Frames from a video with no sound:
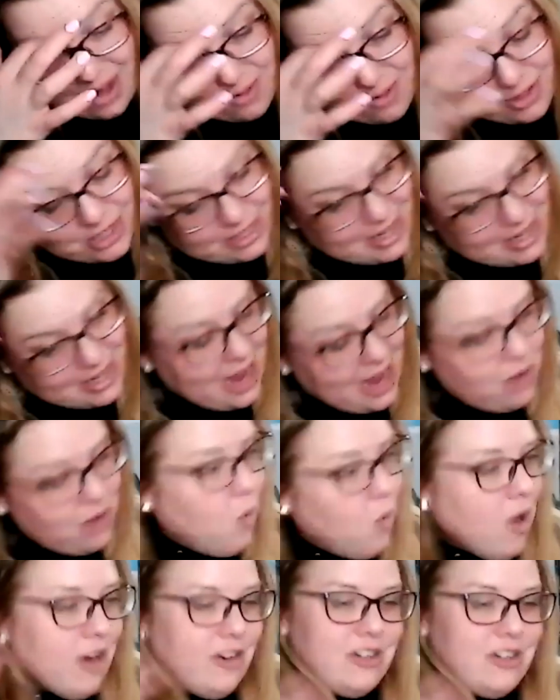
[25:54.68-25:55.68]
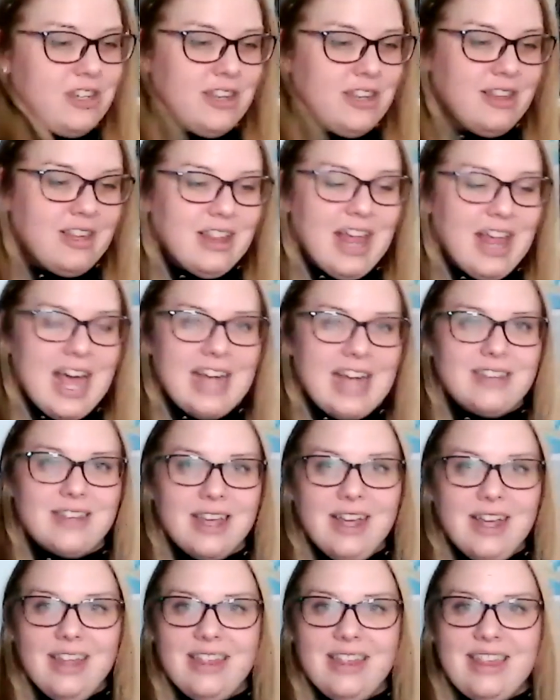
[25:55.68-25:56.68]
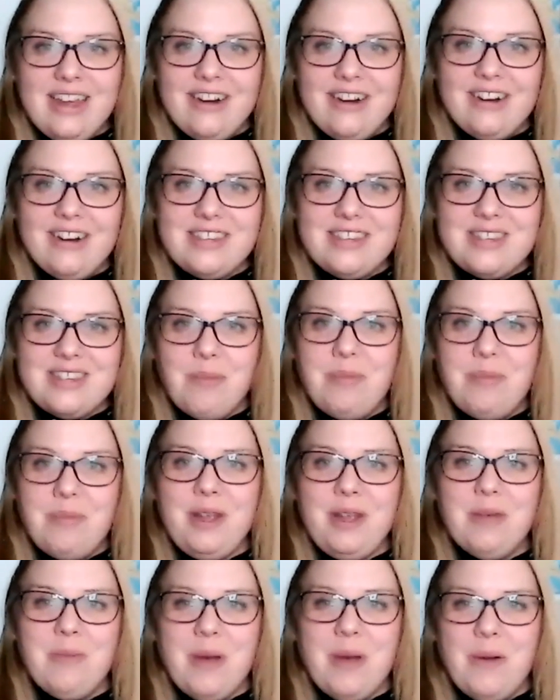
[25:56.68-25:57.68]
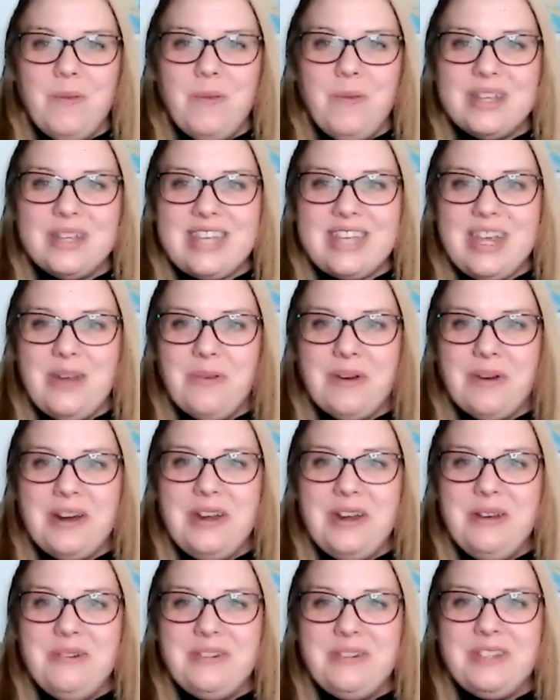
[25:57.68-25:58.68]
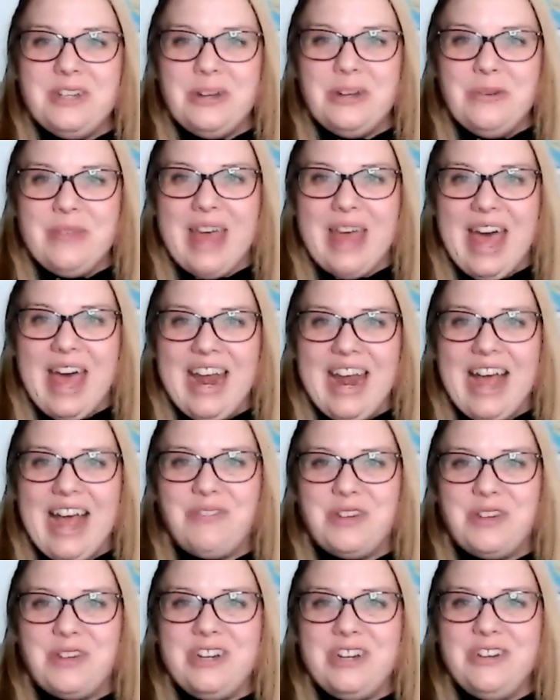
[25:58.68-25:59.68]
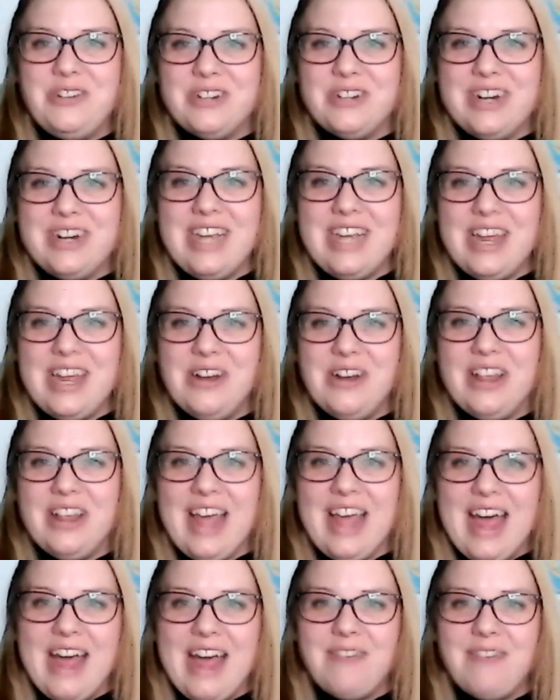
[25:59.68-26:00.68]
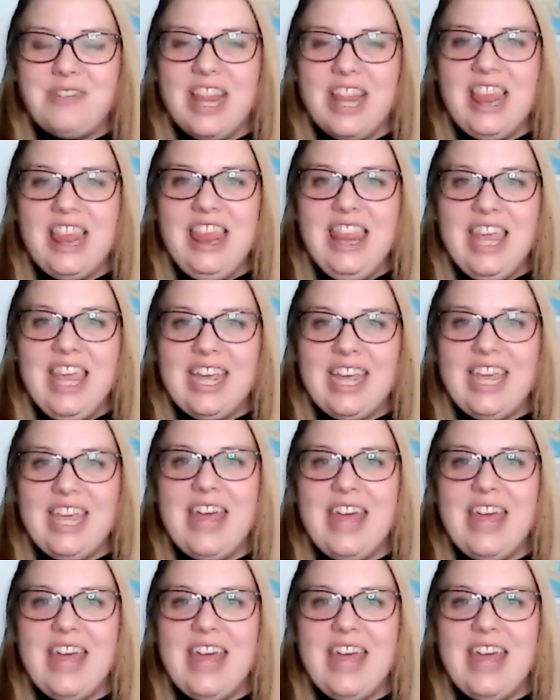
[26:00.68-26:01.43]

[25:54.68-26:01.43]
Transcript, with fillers: I would just add water to the glass. There is something about whiskey where you do that after mm-hmm. you drink it. You're like, I have to lick